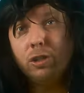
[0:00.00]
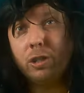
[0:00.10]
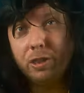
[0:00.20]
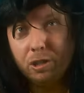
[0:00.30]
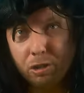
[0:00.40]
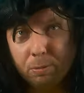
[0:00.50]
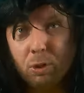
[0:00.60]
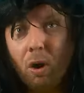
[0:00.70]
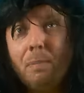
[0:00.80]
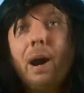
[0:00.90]
I just clicked the
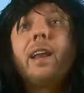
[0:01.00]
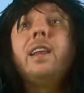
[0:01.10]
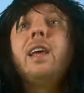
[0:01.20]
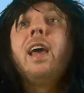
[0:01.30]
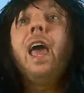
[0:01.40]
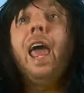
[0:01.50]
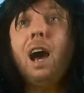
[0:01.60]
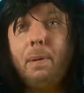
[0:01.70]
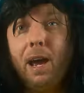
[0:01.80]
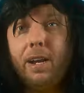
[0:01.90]
subscribe button.
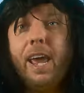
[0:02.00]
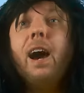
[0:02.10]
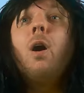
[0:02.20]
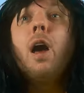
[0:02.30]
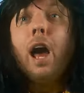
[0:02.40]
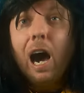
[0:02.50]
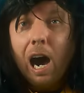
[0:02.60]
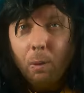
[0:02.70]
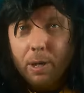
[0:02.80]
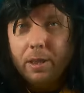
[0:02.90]
How about now?
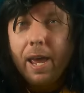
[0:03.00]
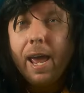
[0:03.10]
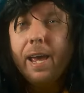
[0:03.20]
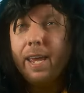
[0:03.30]
Are we there